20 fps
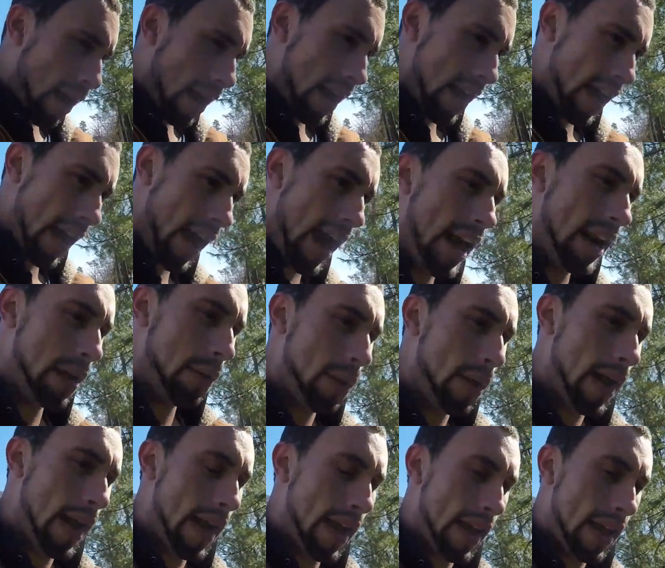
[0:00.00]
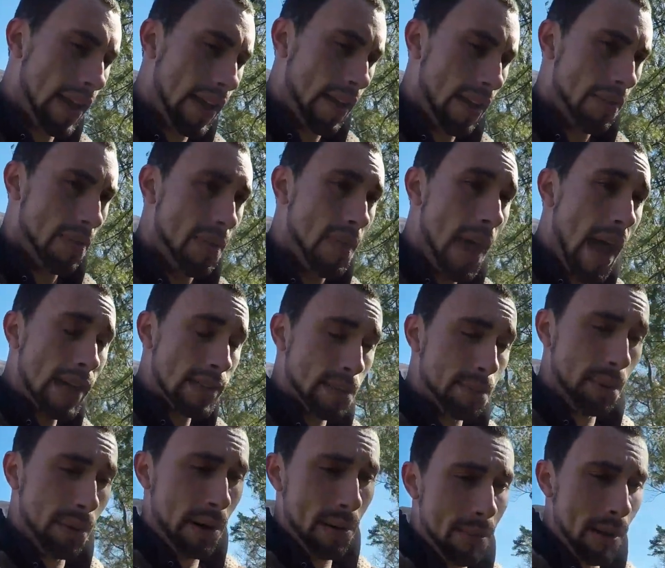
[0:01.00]
anyway, that's
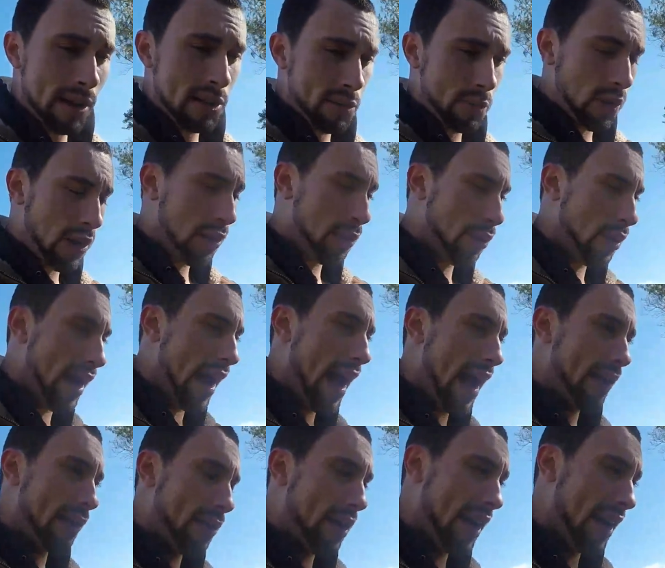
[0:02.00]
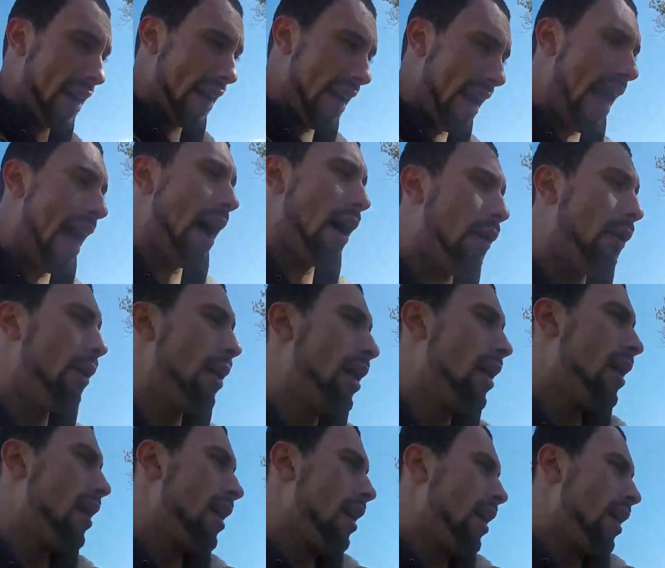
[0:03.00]
pretty much where we're at right now.
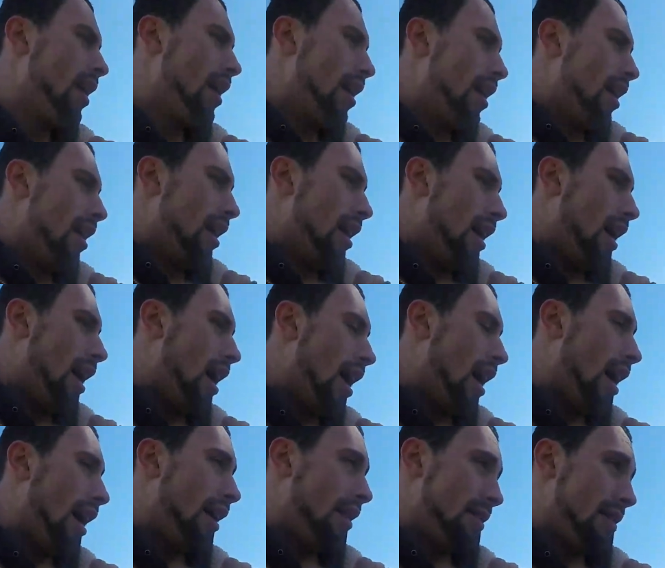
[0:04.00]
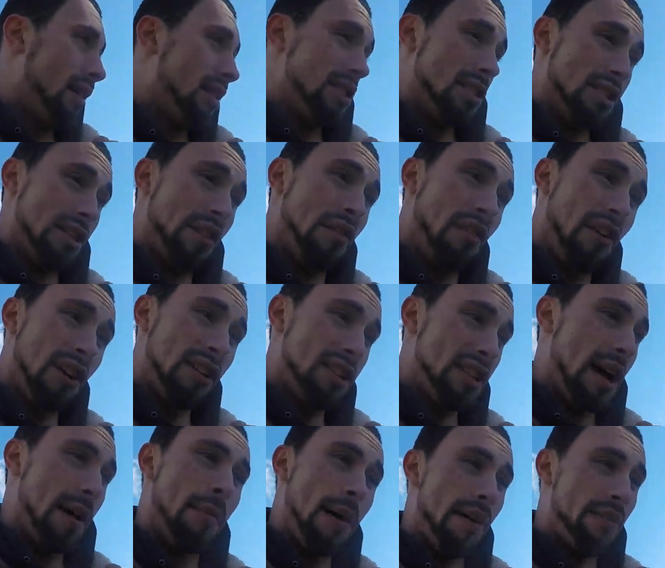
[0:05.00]
This is the first
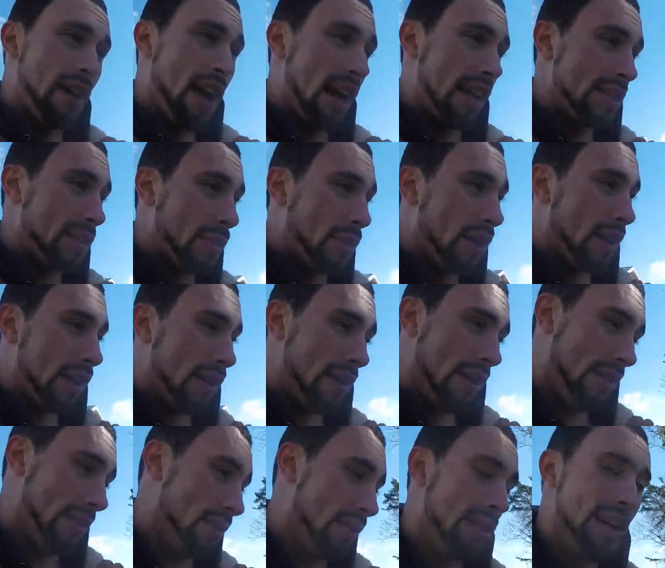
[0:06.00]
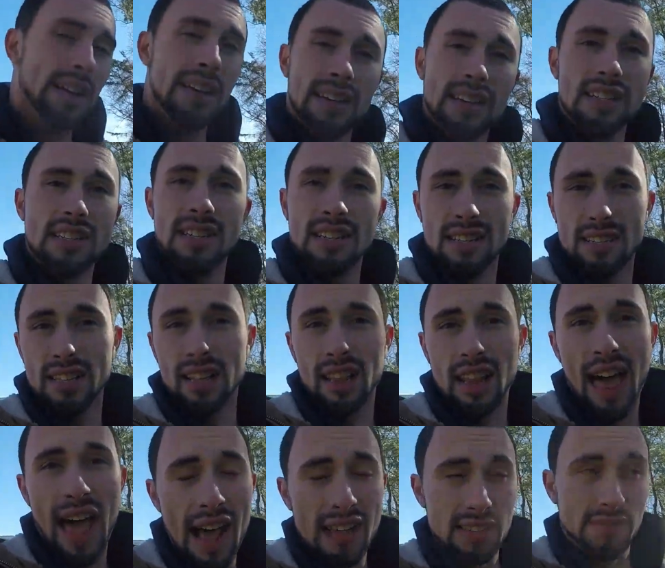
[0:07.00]
time I've got to work on it really since the
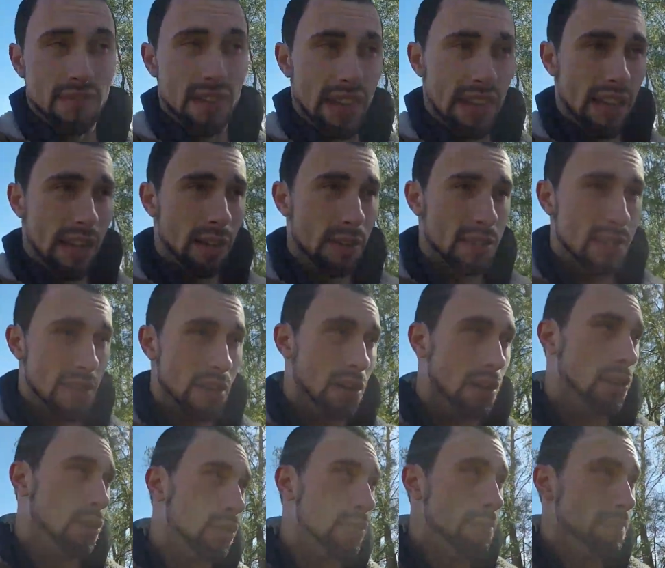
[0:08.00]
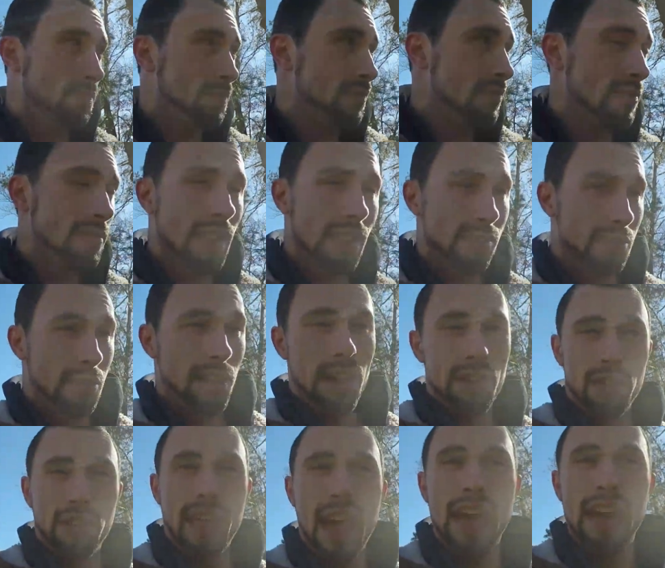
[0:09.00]
last video, so
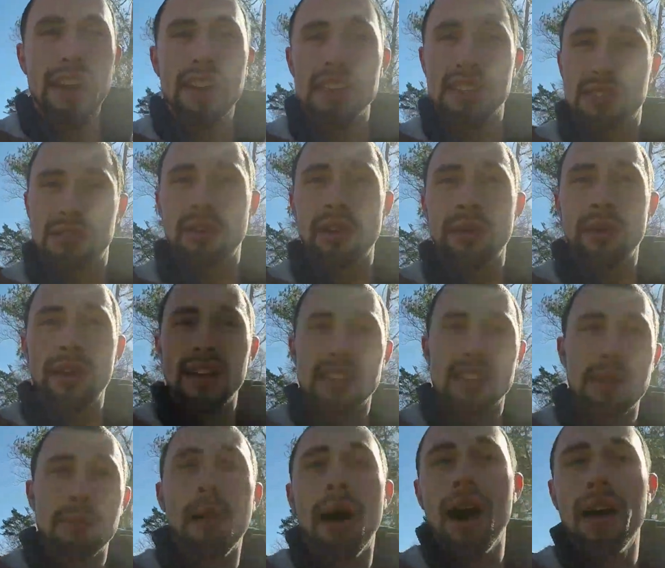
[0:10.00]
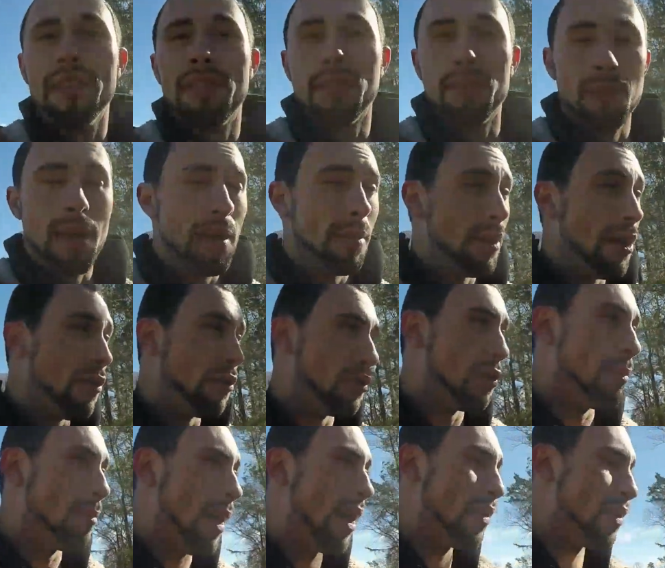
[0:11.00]
whatever that is, 3 weeks, a month, maybe over
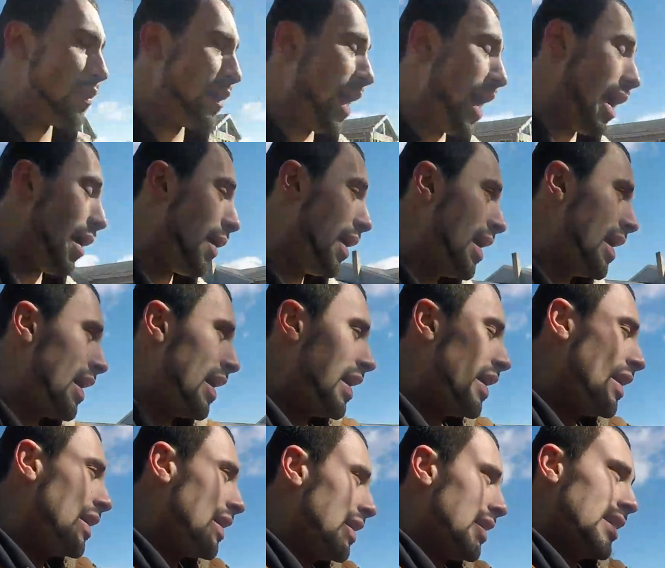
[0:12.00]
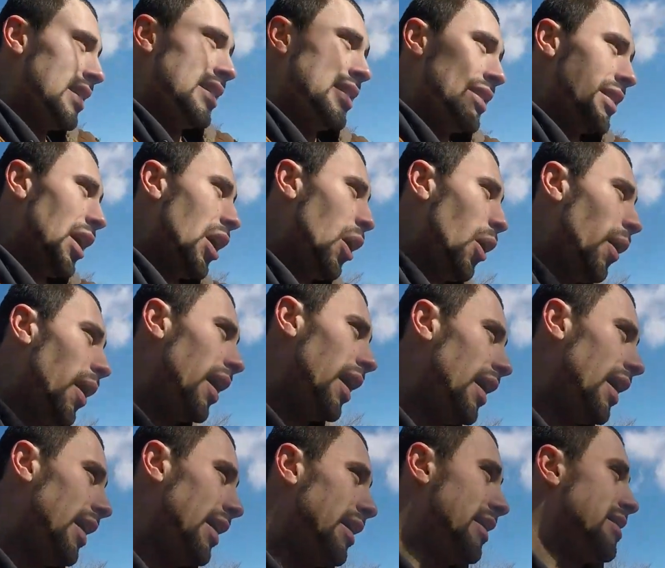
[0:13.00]
a month now. So
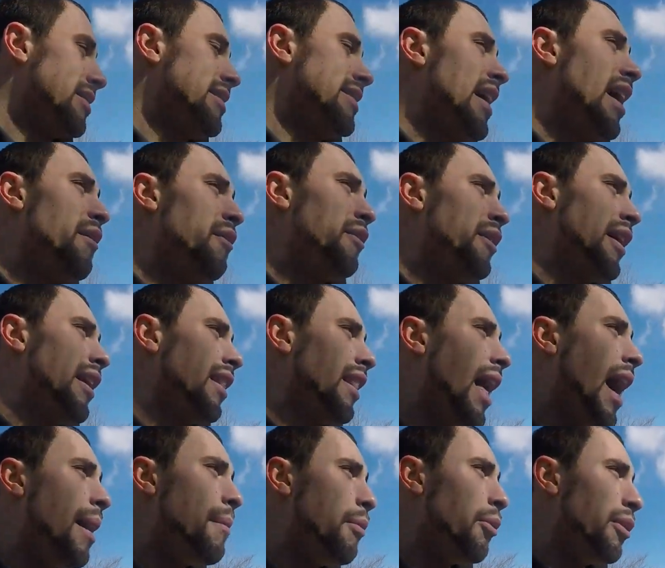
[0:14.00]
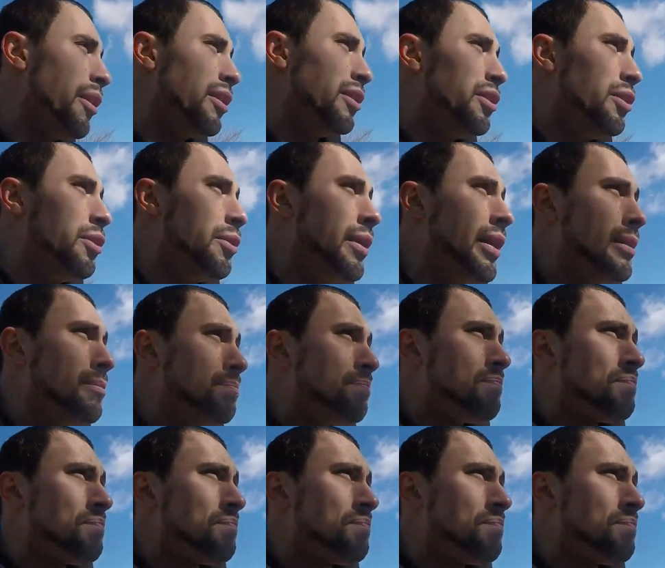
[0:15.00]
there's definitely a lot more to do to it,